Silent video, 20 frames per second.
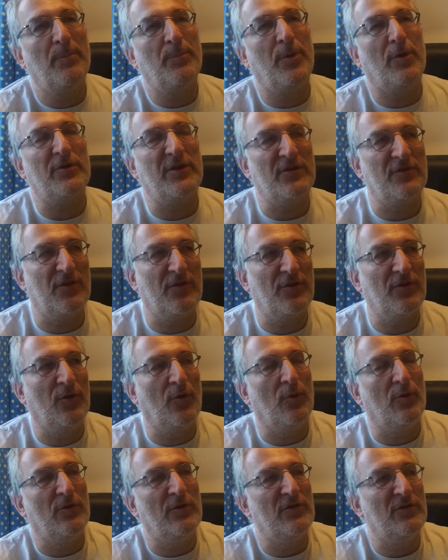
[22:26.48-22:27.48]
bodies of
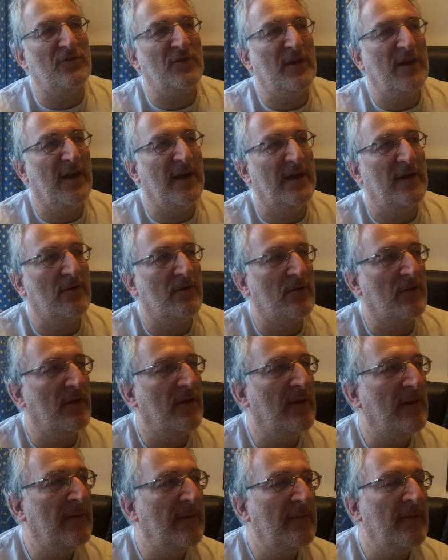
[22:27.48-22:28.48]
thought that she
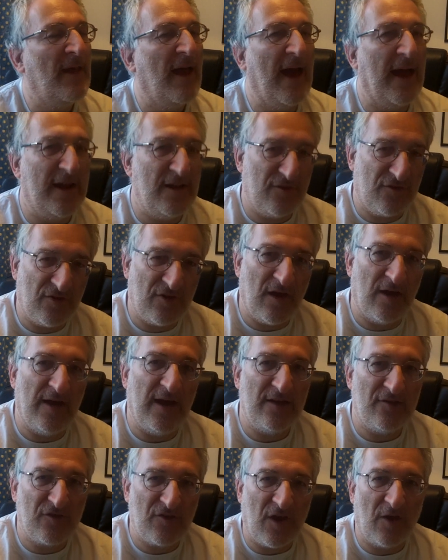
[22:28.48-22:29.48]
held. And it
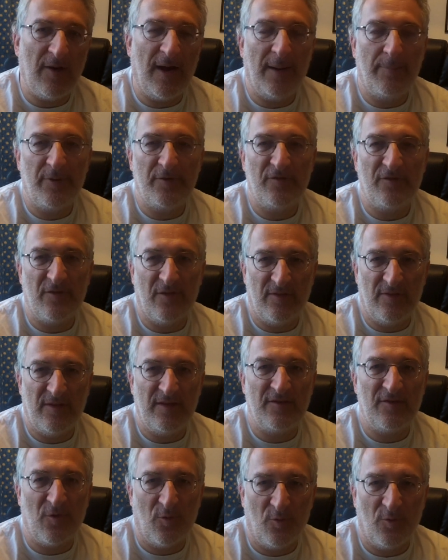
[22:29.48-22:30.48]
so happens that
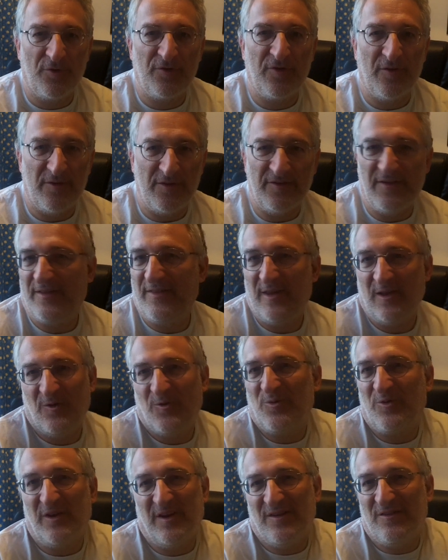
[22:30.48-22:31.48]
this author is in the
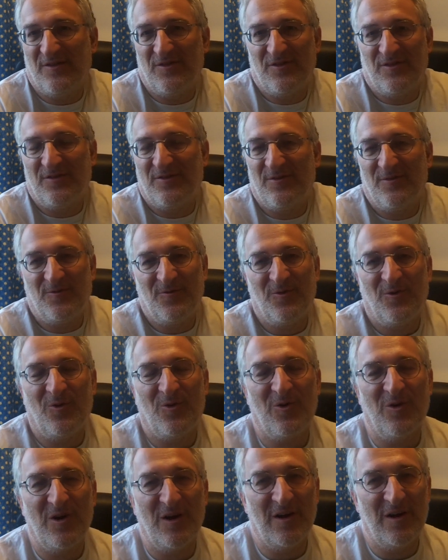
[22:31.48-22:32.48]
audience
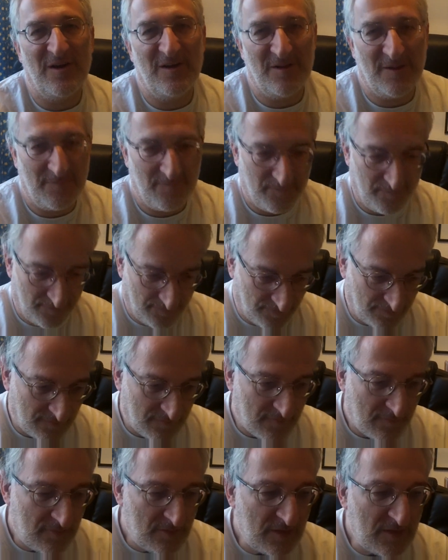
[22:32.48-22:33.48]
for her
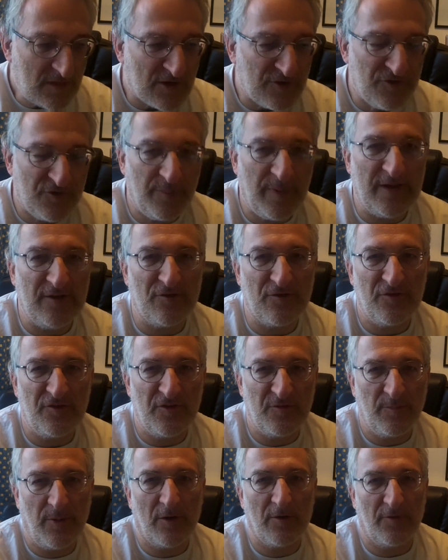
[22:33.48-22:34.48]
speech because
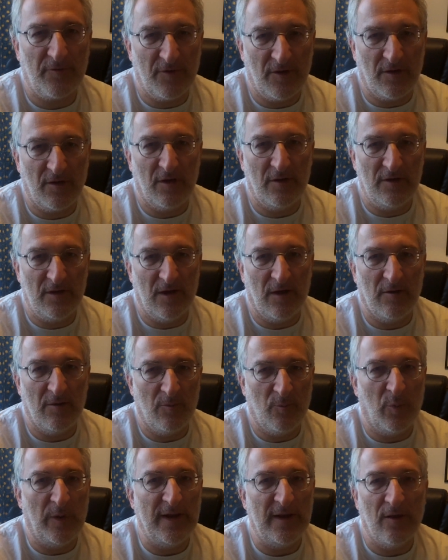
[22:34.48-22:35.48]
it's part of a
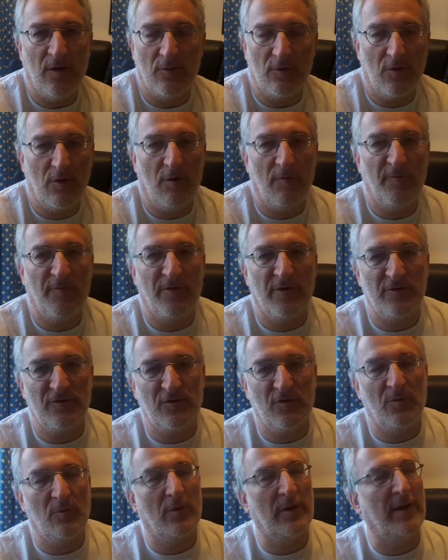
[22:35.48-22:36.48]
week-long
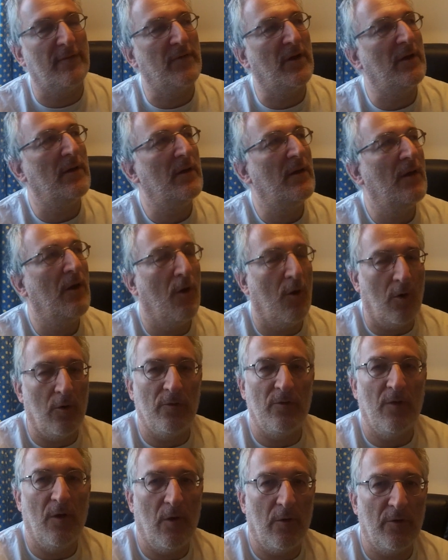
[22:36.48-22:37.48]
conference or
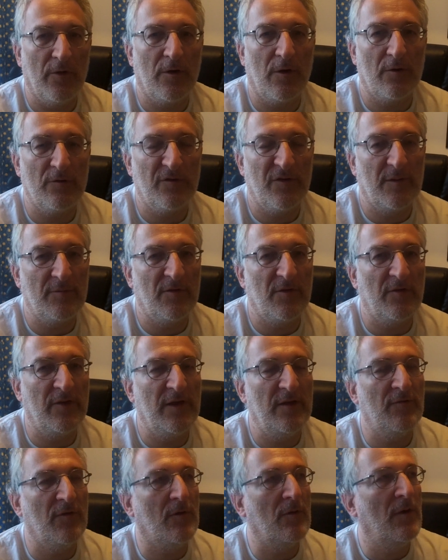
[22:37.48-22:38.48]
whatever on the concept of
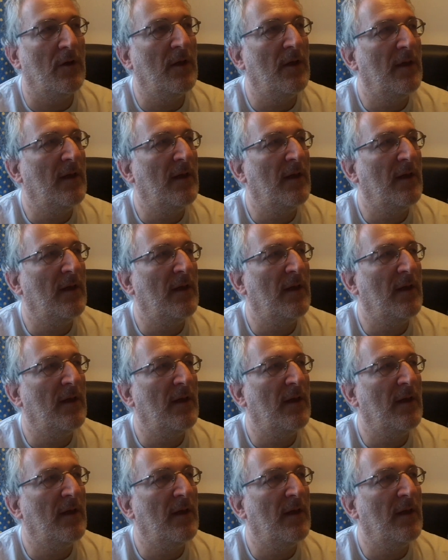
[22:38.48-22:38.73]
evil.